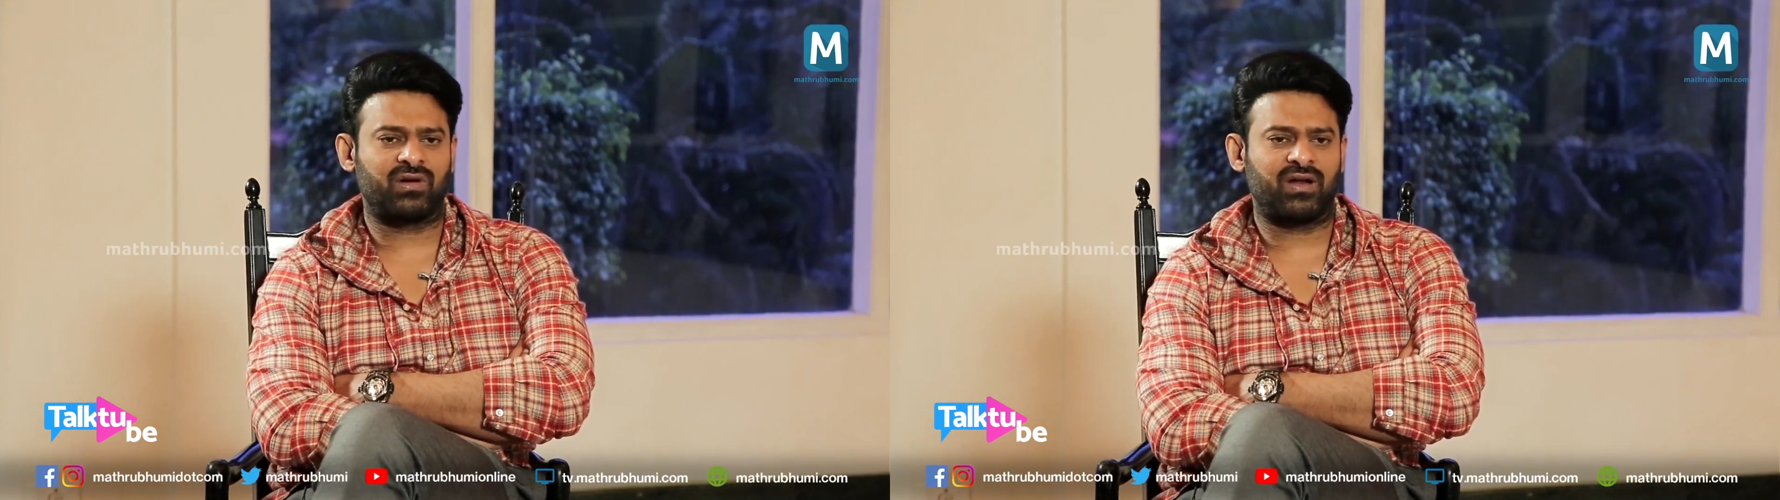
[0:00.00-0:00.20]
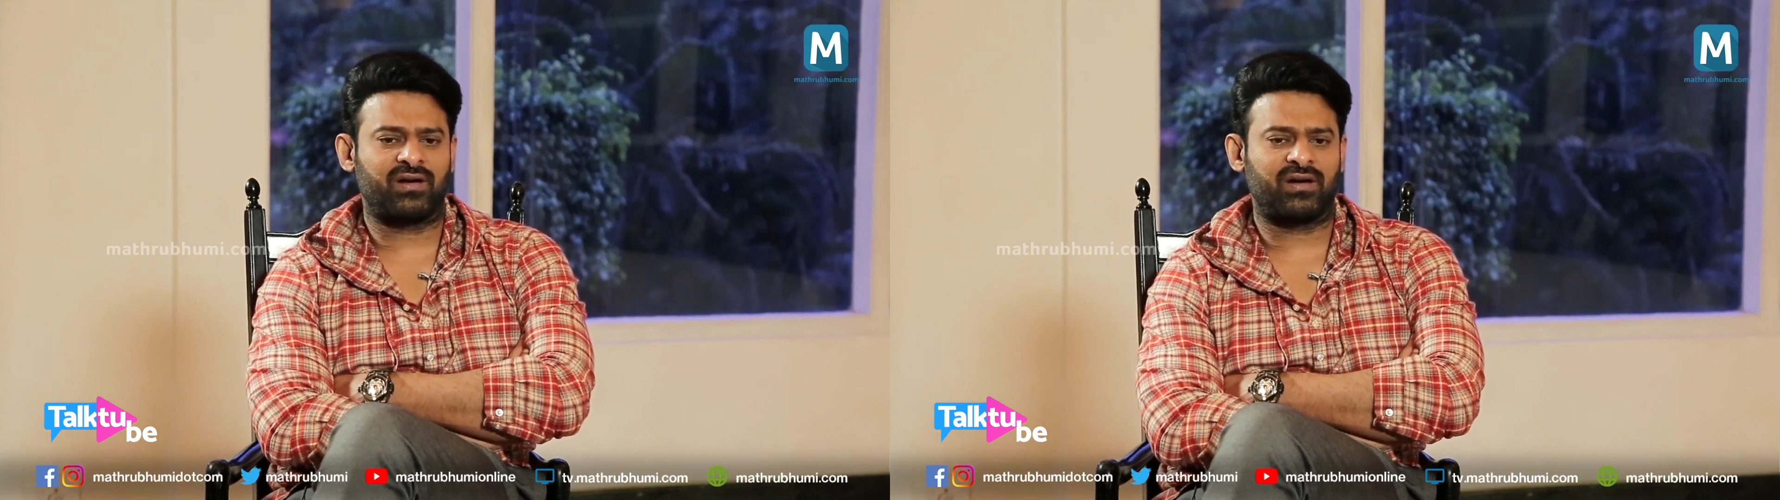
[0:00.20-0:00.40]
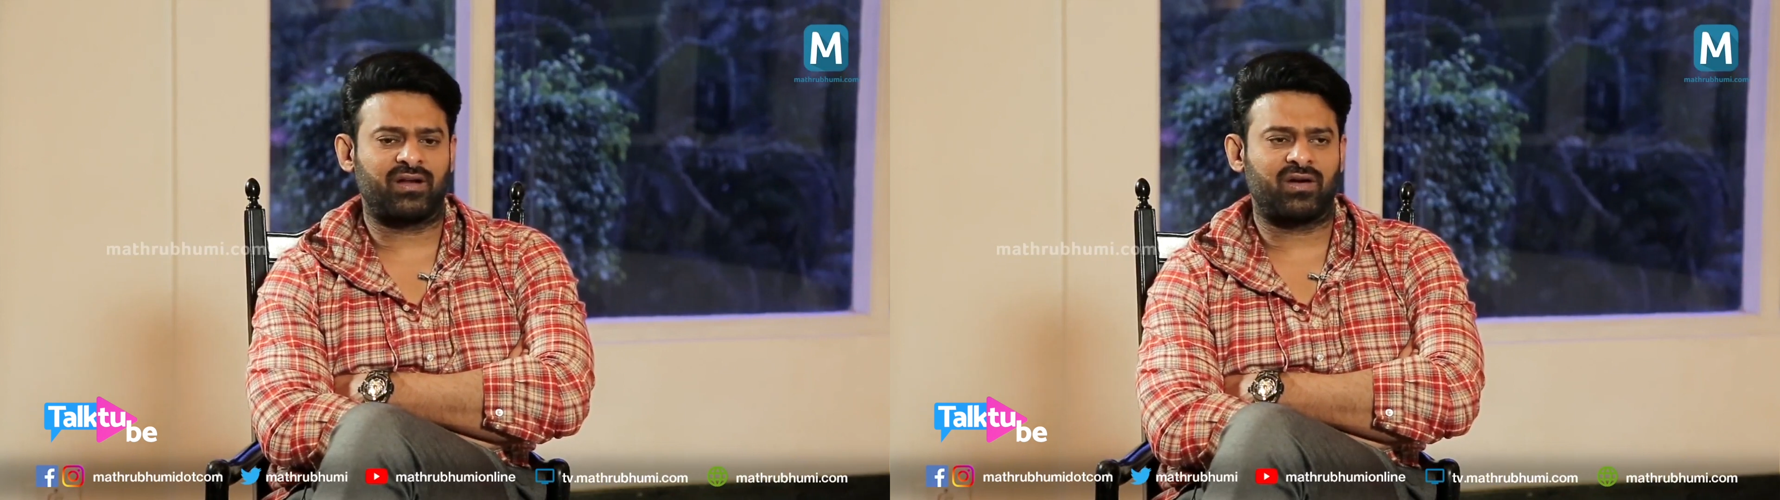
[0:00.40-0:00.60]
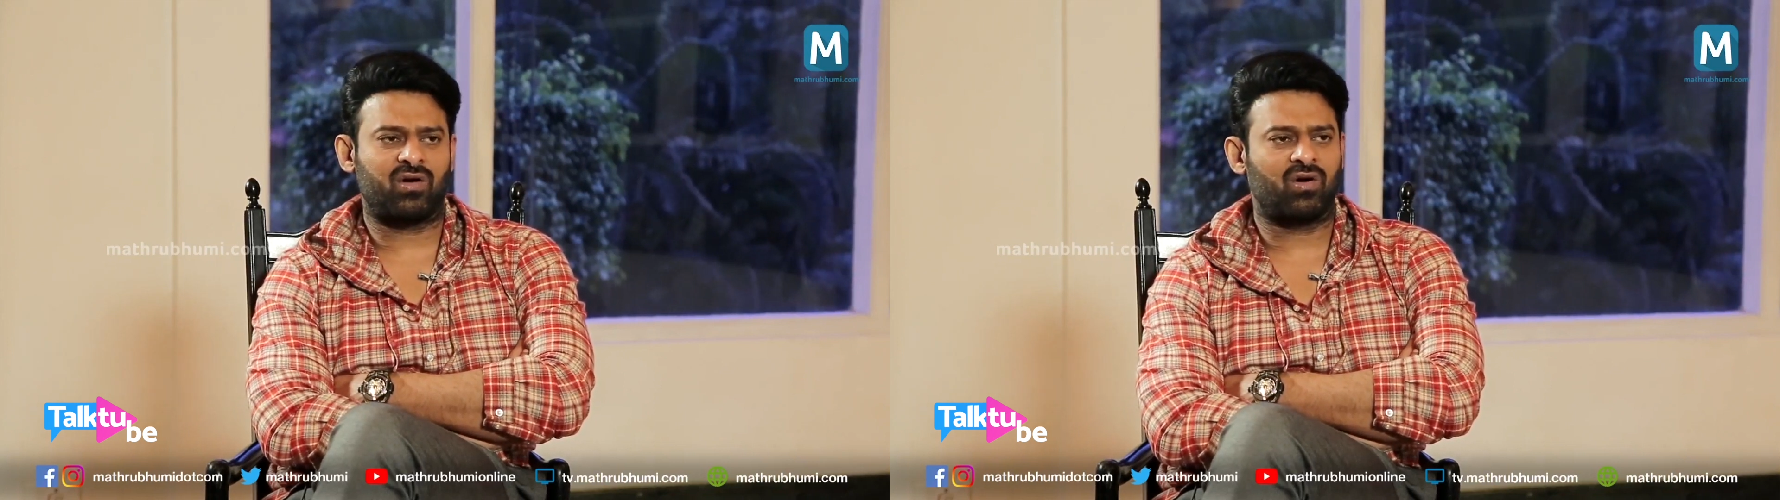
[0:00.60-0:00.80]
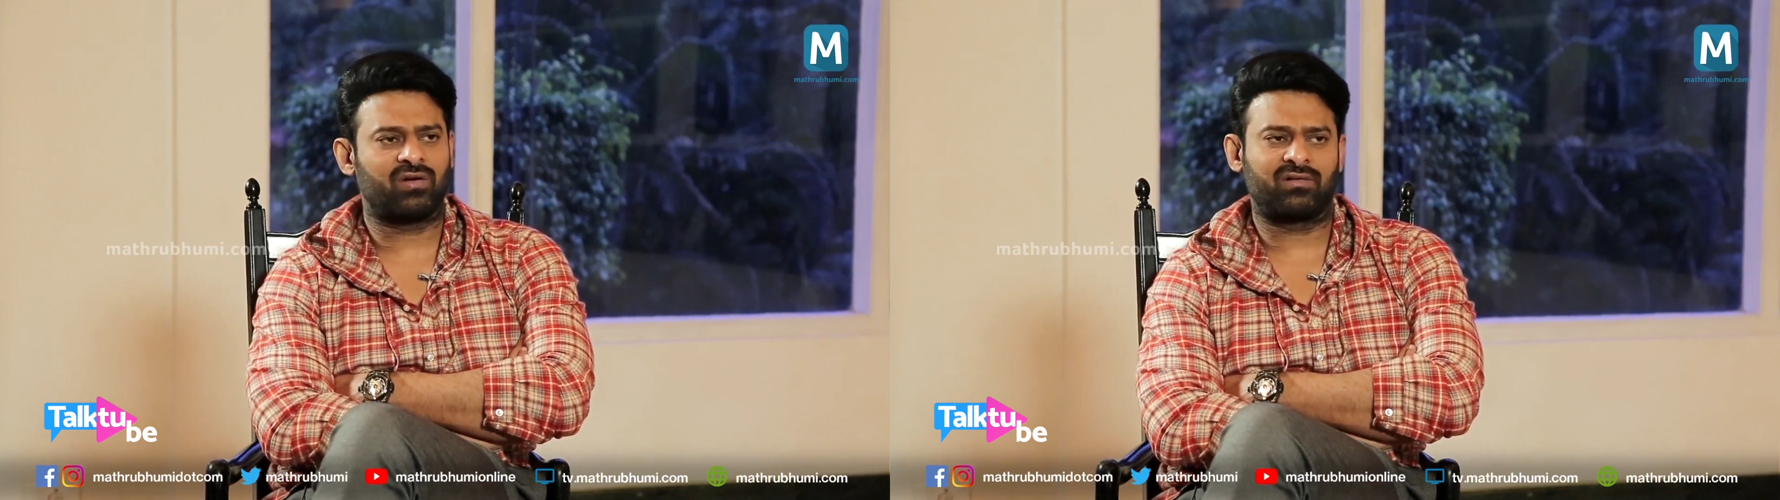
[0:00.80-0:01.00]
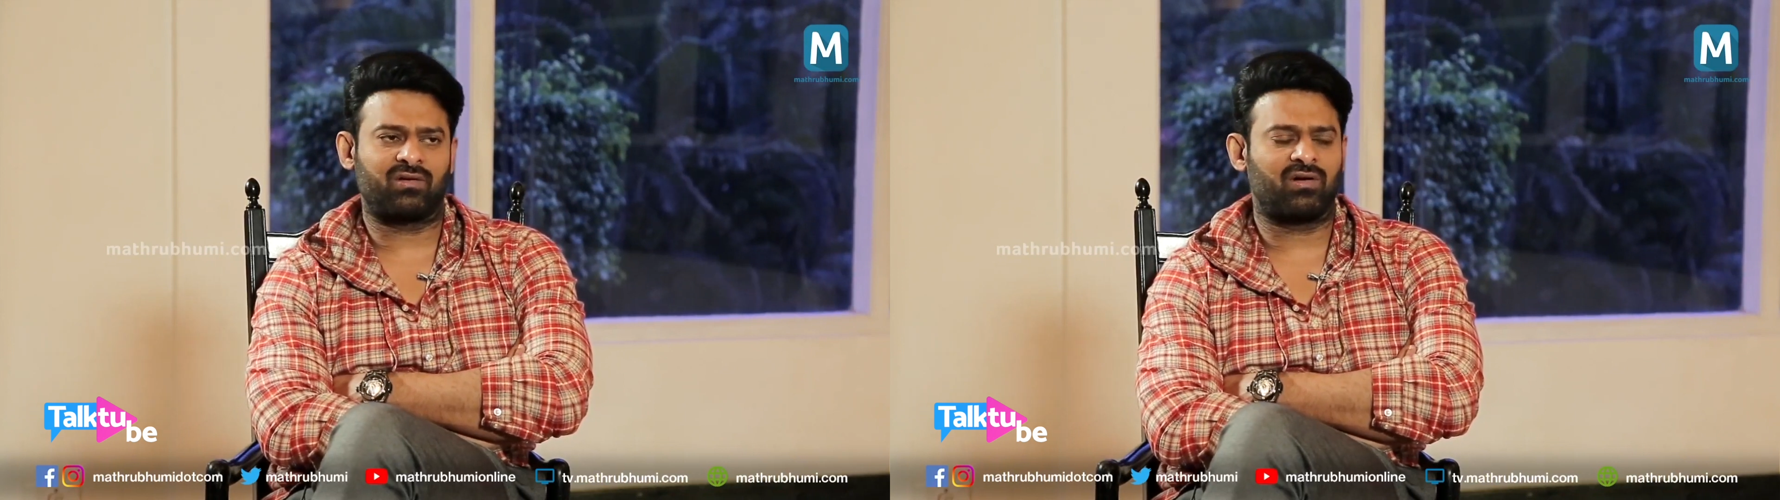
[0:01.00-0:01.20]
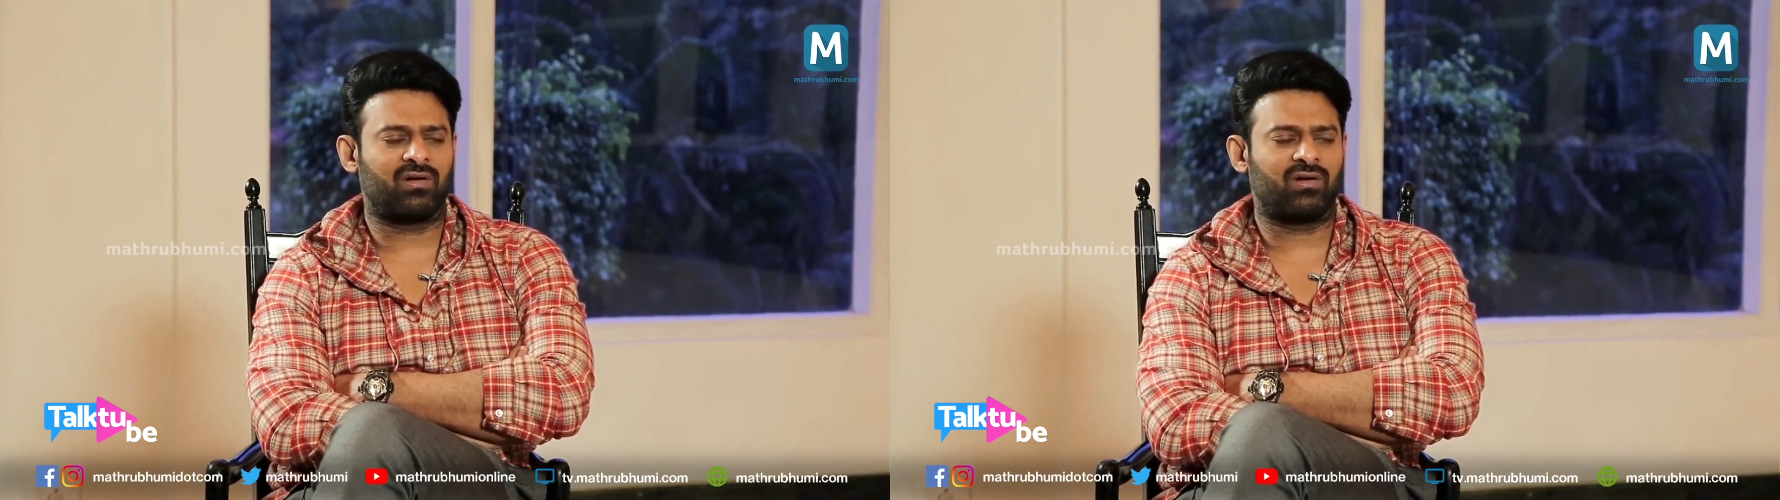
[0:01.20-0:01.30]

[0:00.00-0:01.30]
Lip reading: entertain all